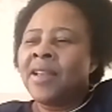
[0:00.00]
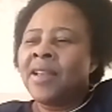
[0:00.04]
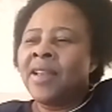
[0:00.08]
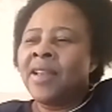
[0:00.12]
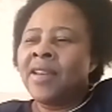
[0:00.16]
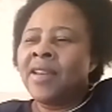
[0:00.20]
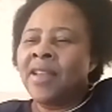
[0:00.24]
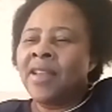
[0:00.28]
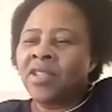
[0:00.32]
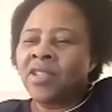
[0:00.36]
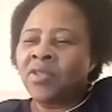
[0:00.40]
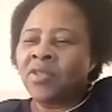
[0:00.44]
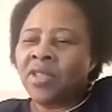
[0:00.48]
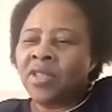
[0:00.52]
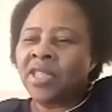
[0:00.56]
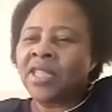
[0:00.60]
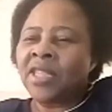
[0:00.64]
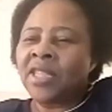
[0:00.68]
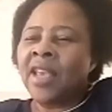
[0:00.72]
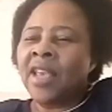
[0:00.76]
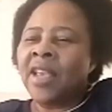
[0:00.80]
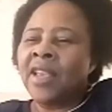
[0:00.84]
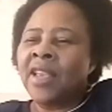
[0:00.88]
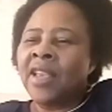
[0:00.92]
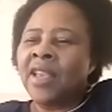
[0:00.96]
And as you
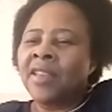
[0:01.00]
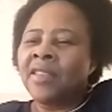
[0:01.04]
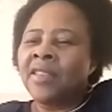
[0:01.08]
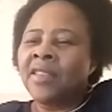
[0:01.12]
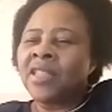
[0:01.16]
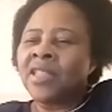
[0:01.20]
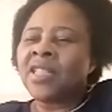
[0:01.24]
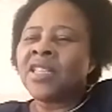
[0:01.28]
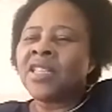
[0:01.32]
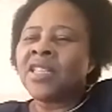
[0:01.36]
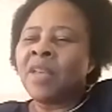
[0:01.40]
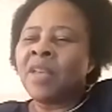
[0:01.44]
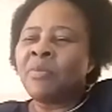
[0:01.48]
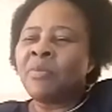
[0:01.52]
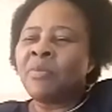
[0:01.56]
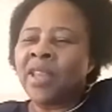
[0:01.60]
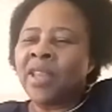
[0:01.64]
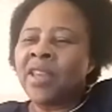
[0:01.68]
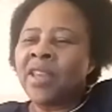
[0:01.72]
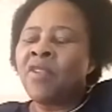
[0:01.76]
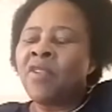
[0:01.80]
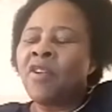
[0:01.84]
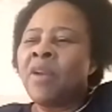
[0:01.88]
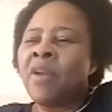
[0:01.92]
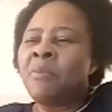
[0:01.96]
say, this is the
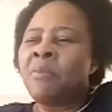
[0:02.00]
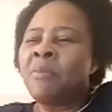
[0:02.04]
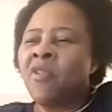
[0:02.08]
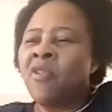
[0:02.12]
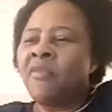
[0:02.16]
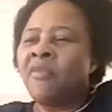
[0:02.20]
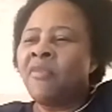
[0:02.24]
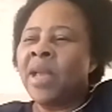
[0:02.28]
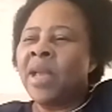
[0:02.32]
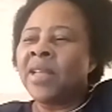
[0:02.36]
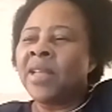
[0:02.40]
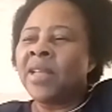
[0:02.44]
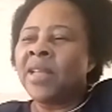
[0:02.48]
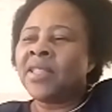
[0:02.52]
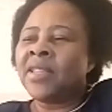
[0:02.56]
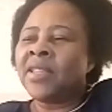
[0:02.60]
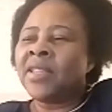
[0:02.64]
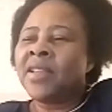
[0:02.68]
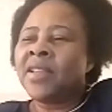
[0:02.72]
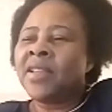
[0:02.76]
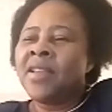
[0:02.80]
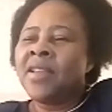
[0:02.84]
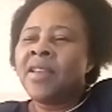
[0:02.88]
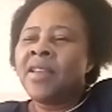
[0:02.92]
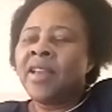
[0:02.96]
beginning of a
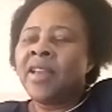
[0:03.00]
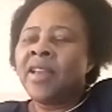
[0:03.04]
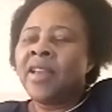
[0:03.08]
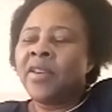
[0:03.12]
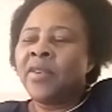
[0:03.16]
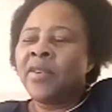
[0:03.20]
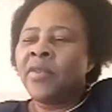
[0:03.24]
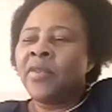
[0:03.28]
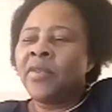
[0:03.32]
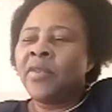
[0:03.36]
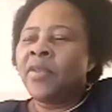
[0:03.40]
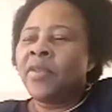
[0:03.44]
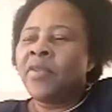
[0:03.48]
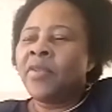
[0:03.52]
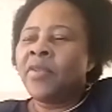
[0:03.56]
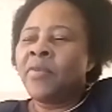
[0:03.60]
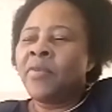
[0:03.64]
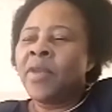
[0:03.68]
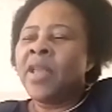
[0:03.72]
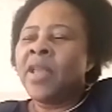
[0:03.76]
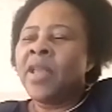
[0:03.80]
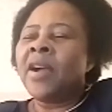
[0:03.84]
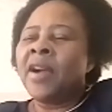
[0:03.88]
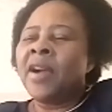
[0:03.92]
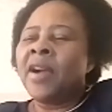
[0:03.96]
movement, and
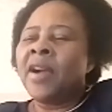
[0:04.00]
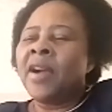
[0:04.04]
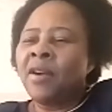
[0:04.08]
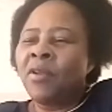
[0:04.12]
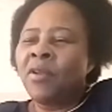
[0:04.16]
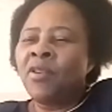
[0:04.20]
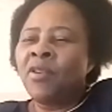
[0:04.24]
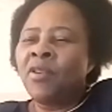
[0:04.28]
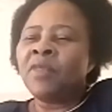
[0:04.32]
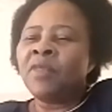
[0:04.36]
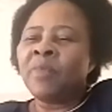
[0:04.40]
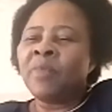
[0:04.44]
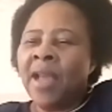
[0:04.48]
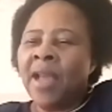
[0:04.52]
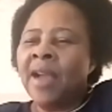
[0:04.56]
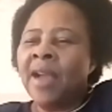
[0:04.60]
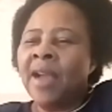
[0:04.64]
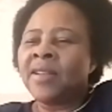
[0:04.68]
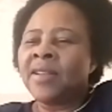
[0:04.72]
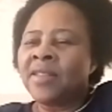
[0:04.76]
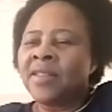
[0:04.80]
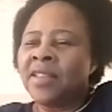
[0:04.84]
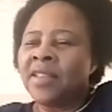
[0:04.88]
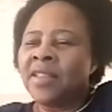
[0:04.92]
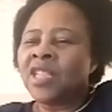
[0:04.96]
we are all
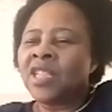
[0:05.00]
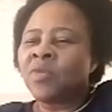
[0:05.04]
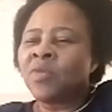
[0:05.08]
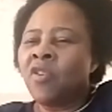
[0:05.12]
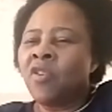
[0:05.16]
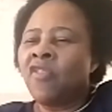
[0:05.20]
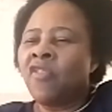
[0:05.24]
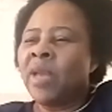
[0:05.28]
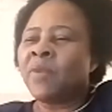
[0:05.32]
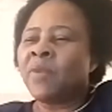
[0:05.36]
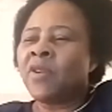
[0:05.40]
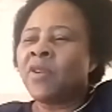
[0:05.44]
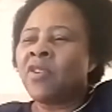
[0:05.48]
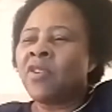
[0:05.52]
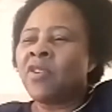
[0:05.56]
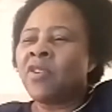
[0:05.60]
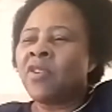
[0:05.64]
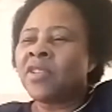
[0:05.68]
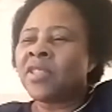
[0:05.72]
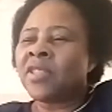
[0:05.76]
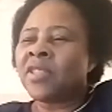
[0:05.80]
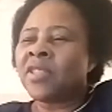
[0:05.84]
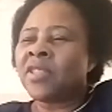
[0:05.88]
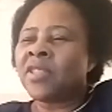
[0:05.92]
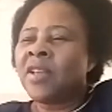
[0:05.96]
behind this
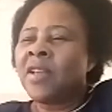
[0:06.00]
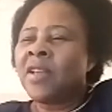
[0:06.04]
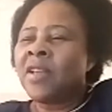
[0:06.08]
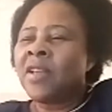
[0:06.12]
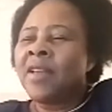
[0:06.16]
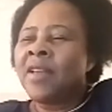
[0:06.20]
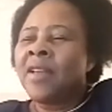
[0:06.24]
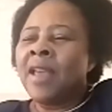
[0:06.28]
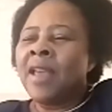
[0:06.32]
movement because